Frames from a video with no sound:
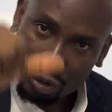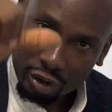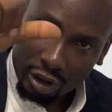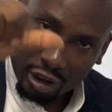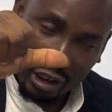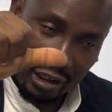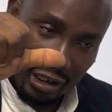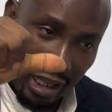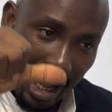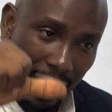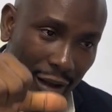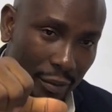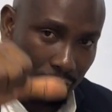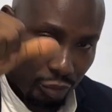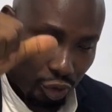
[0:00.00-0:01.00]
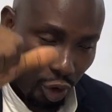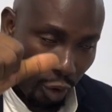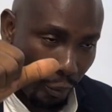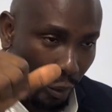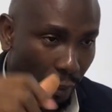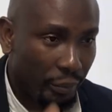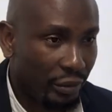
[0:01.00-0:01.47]
Click that
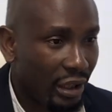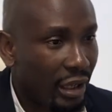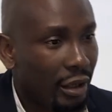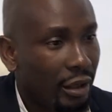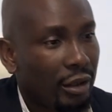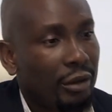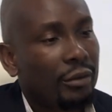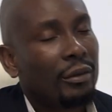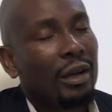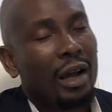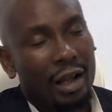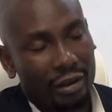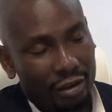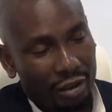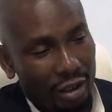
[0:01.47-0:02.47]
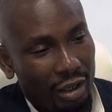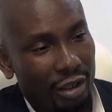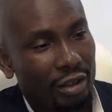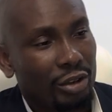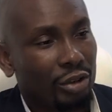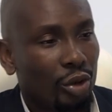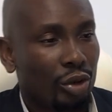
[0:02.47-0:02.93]
thumb up name and
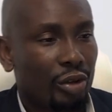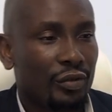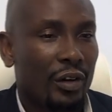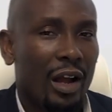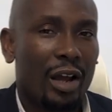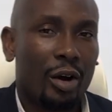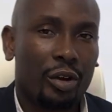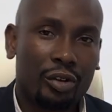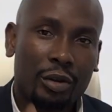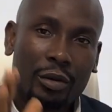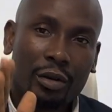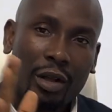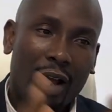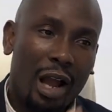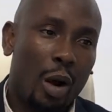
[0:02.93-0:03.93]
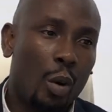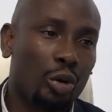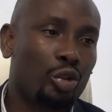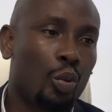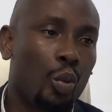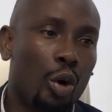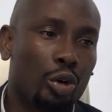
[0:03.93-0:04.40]
notify us. I want
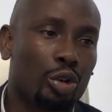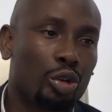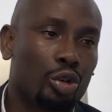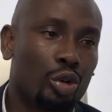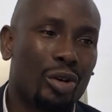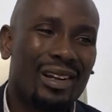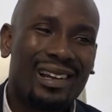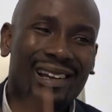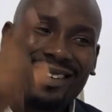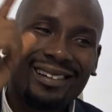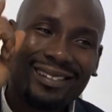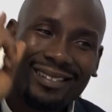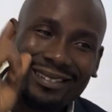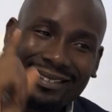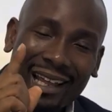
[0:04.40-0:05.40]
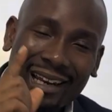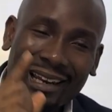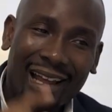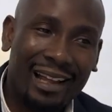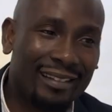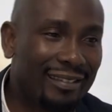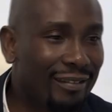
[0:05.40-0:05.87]
to walk you through
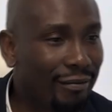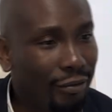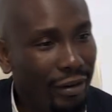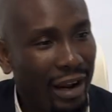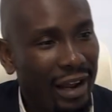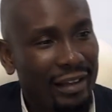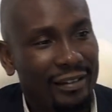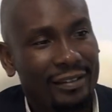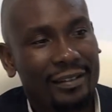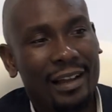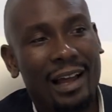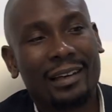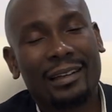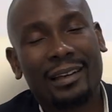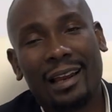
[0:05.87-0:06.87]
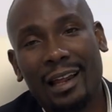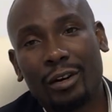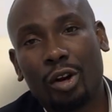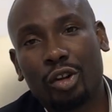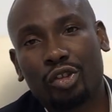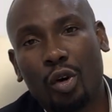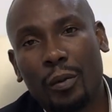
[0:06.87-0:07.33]
tenants' rights and
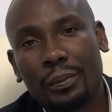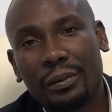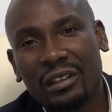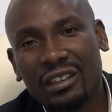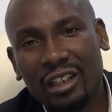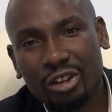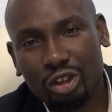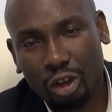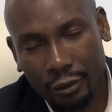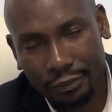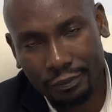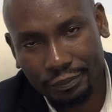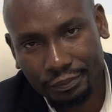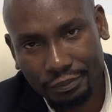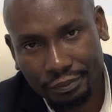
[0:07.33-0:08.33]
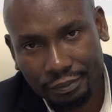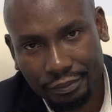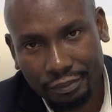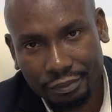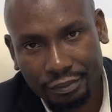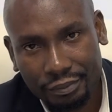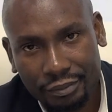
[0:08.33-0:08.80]
landlord's obligation.
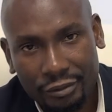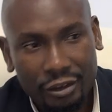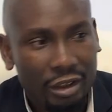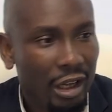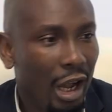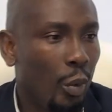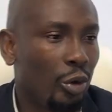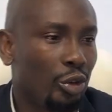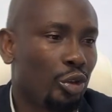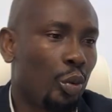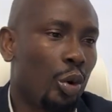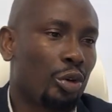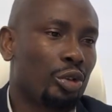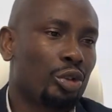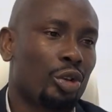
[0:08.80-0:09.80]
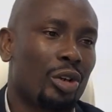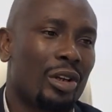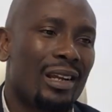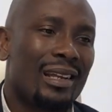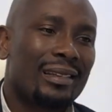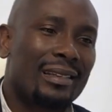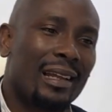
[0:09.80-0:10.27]
I want to walk you through
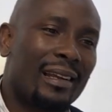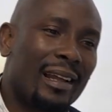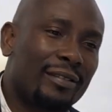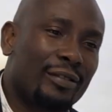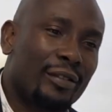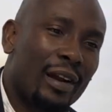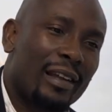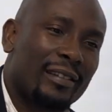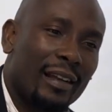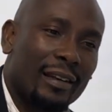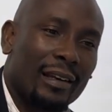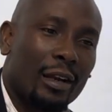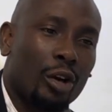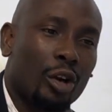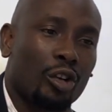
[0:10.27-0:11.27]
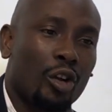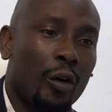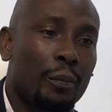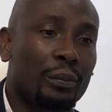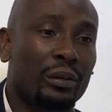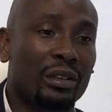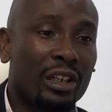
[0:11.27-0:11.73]
tenant rights and landlord's
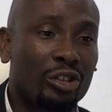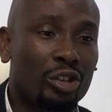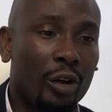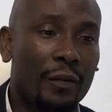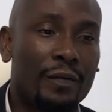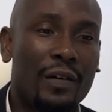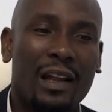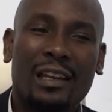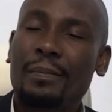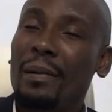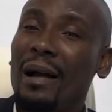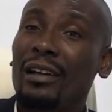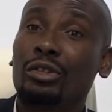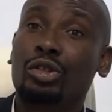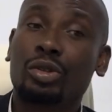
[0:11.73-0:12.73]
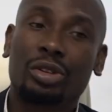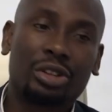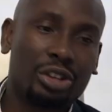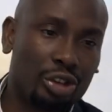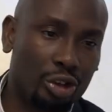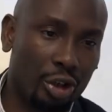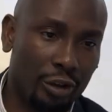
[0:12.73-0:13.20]
obligation valid by
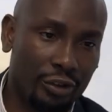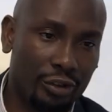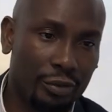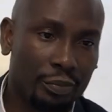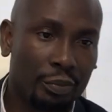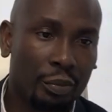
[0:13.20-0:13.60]
jurisdictions.